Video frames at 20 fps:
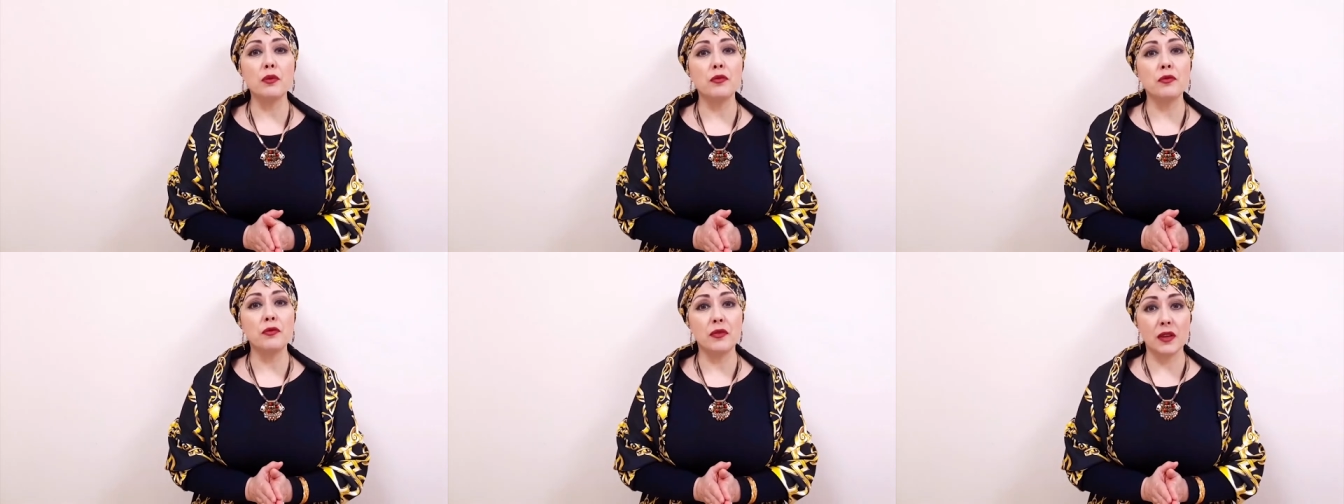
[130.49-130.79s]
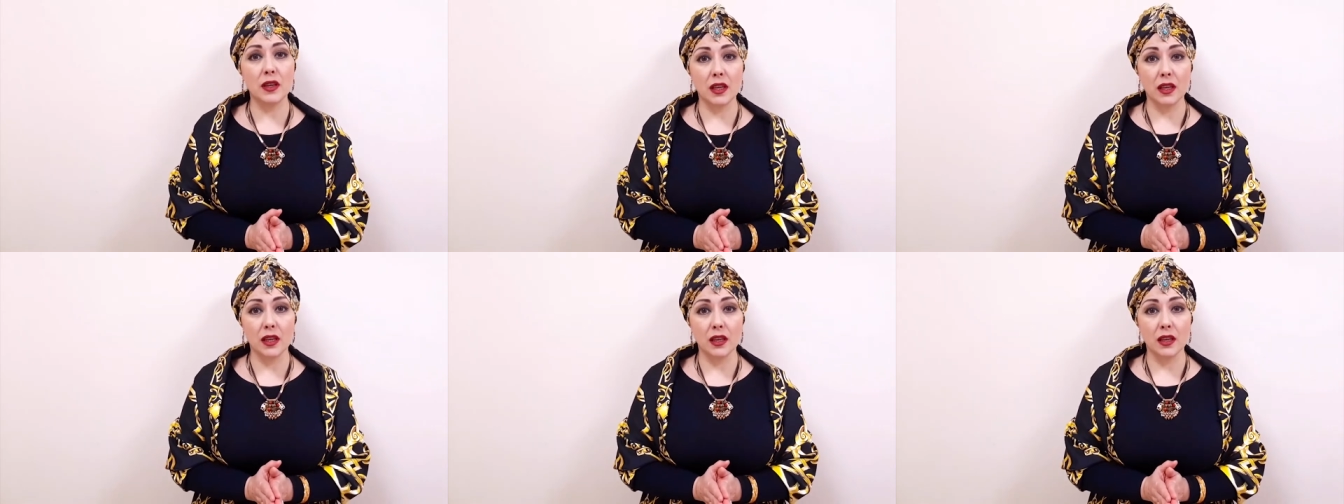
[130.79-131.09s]

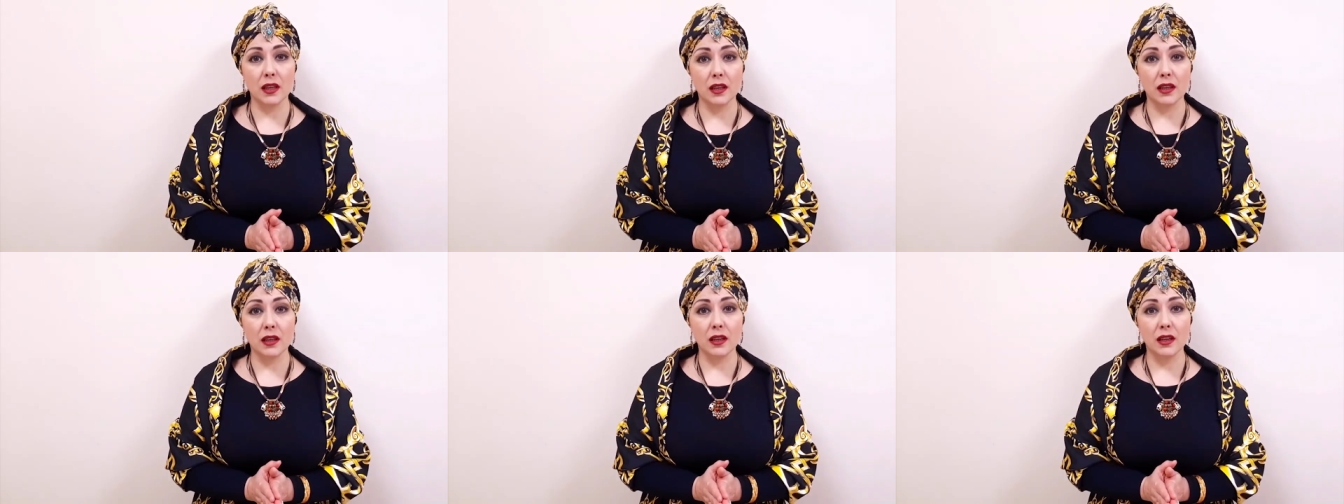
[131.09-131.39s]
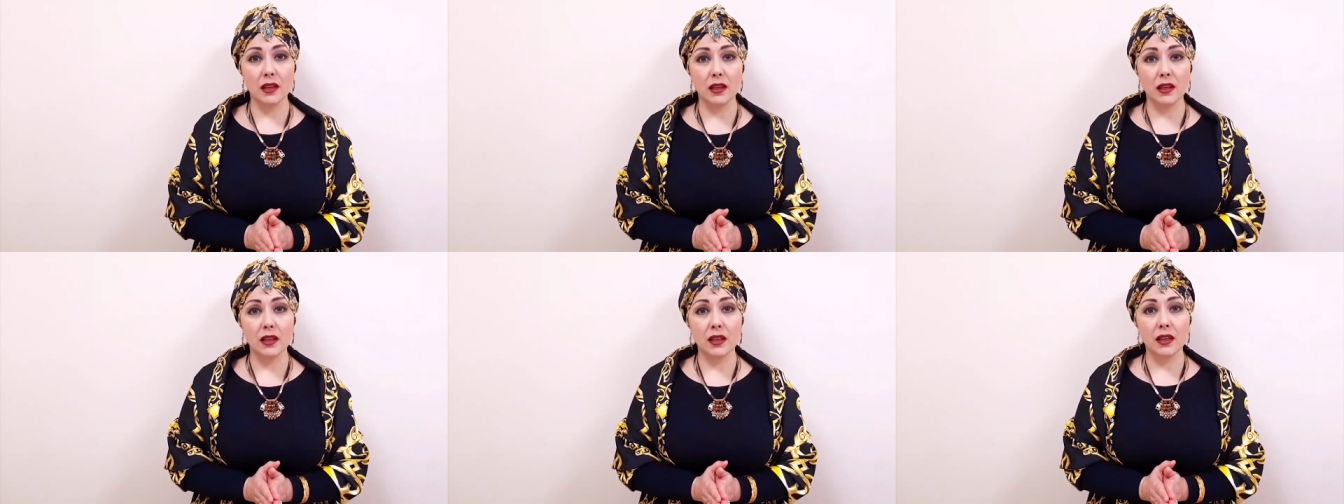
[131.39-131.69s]
Perhaps you are
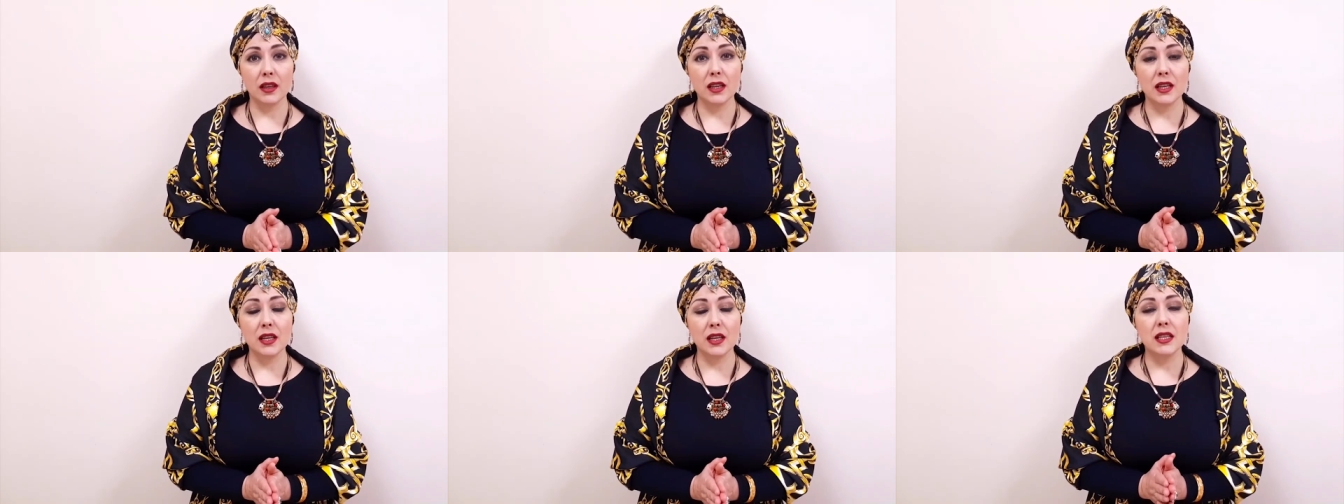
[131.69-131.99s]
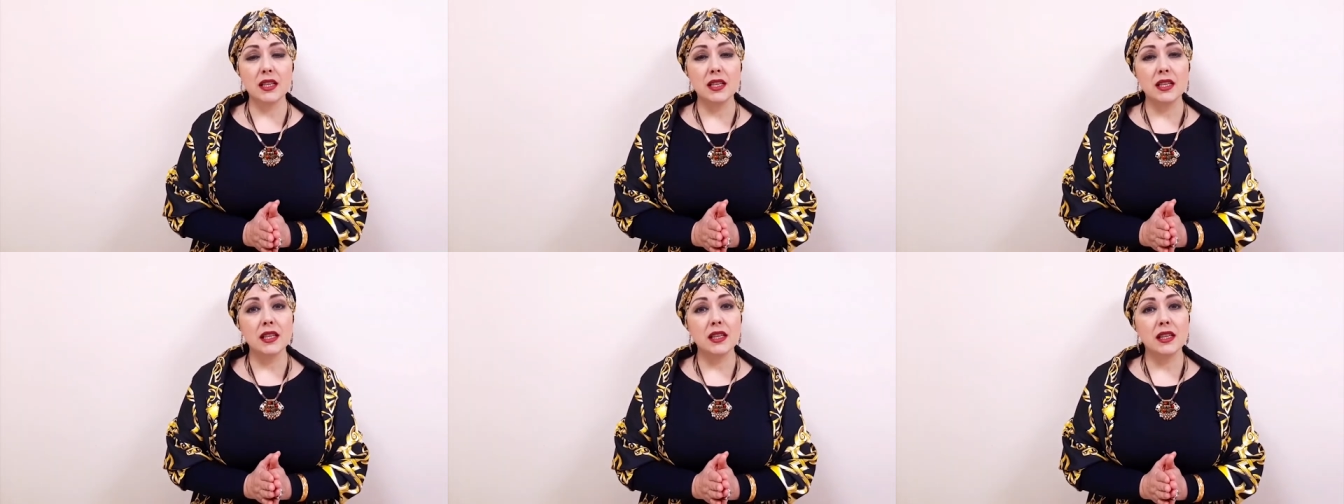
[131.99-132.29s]
lucky,
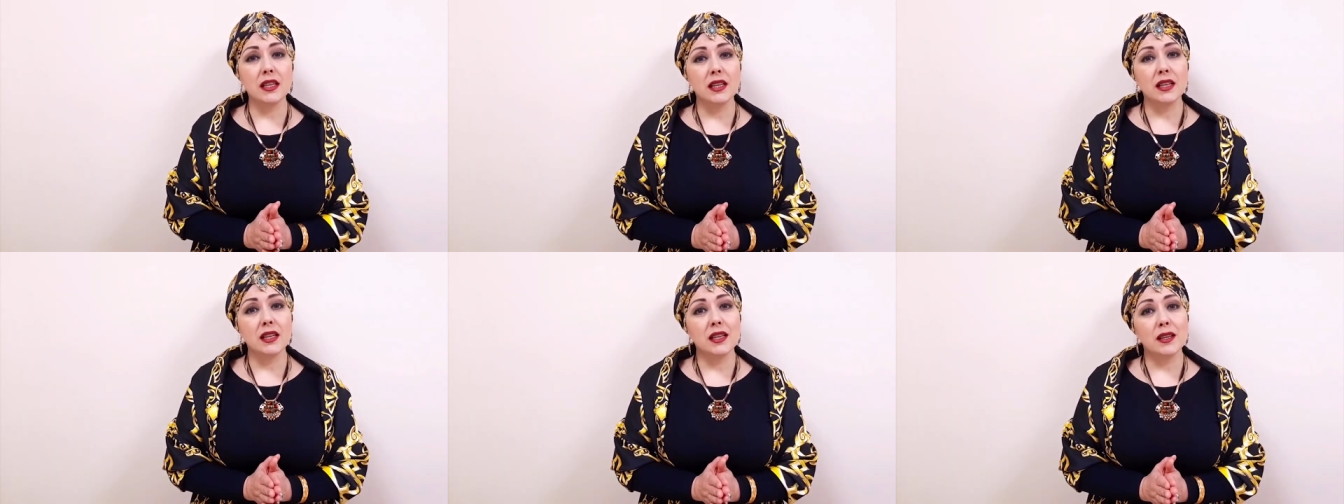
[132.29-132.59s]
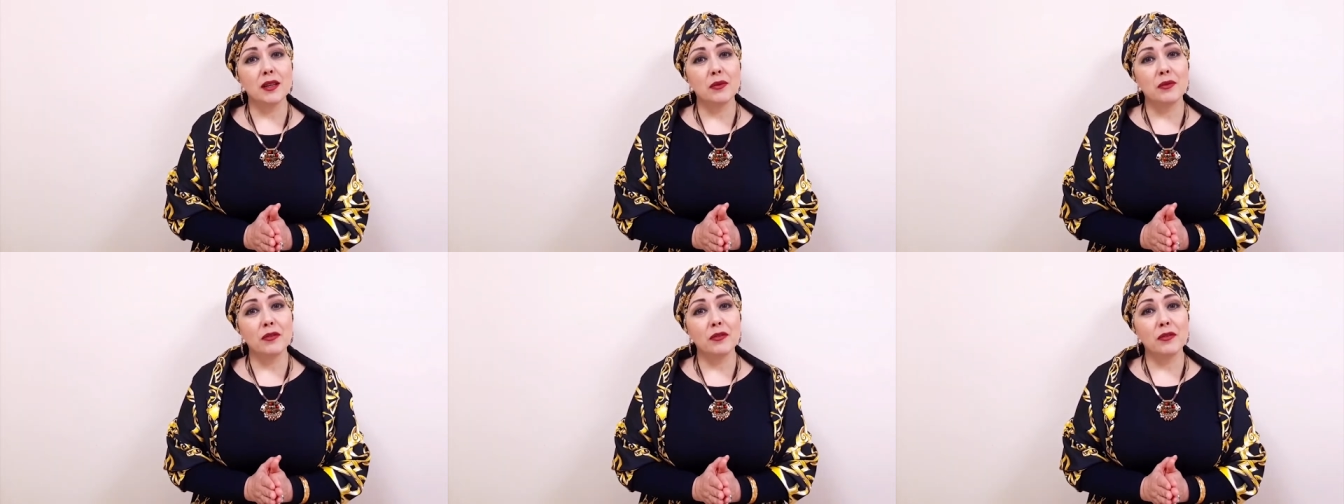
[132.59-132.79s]
and